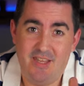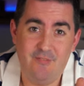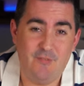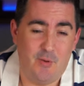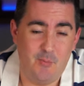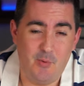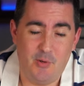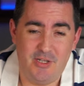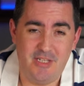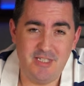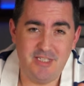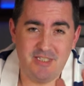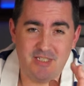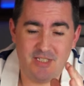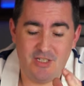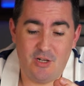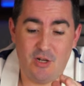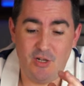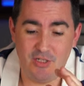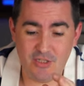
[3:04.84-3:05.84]
If I'm honest,
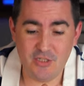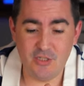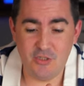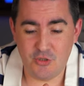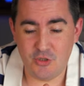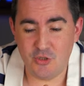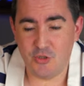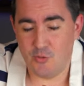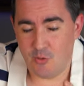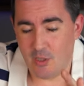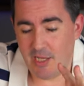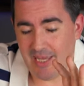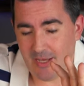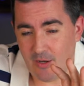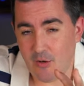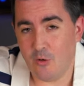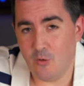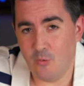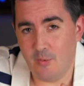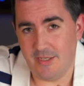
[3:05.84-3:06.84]
I could shoot a
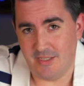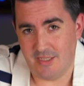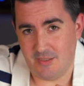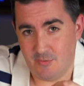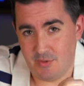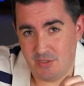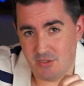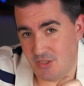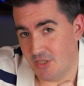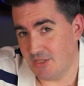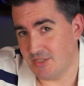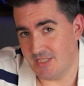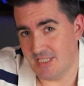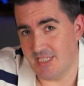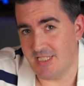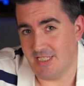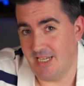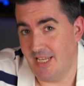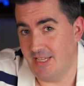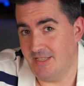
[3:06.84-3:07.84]
whole wedding with just
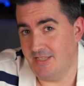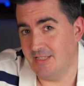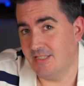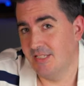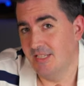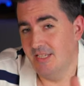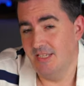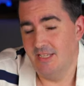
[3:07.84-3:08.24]
this lens.